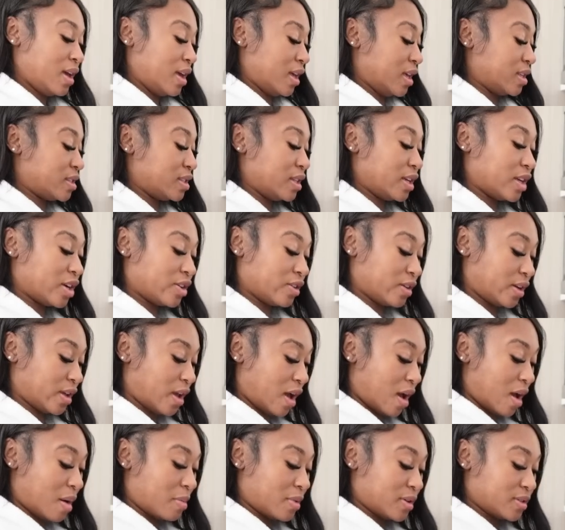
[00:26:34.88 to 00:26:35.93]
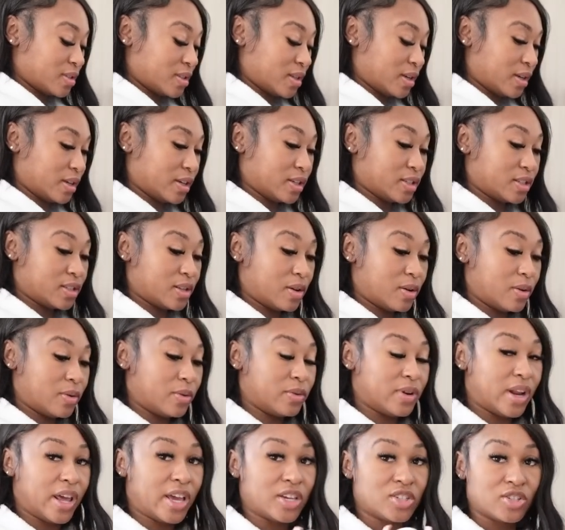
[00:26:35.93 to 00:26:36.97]
It's literally almost done. So
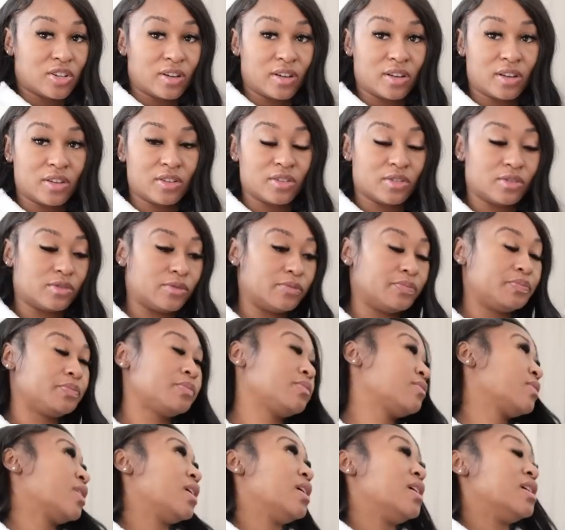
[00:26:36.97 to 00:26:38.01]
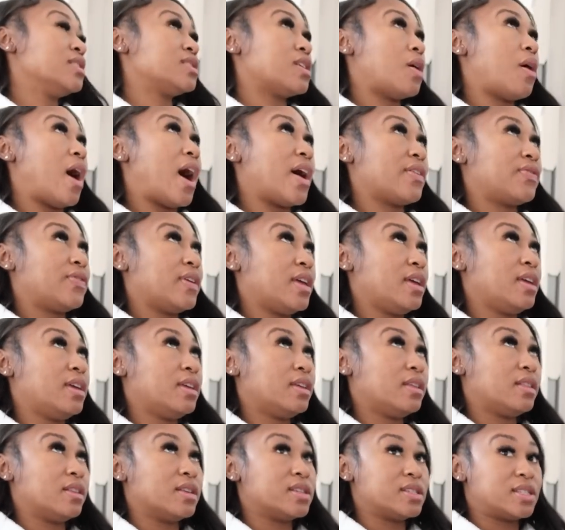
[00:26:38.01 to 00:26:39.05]
next you're gonna do, so I
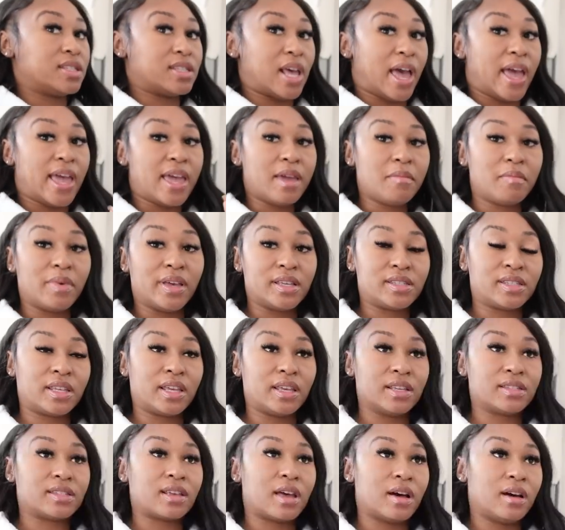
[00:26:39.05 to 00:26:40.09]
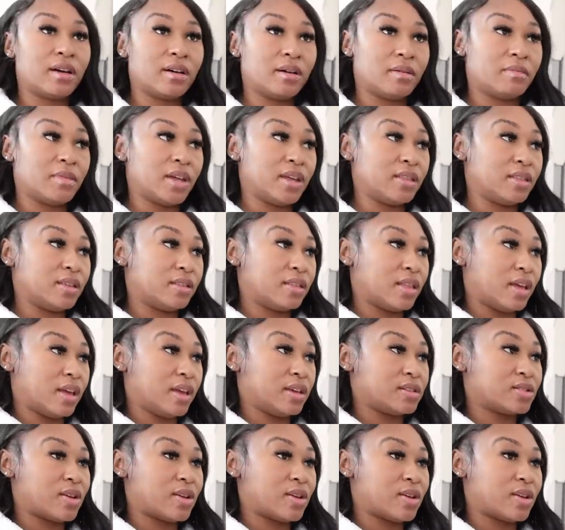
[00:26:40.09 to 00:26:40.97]
think eight biscuits come in the thing.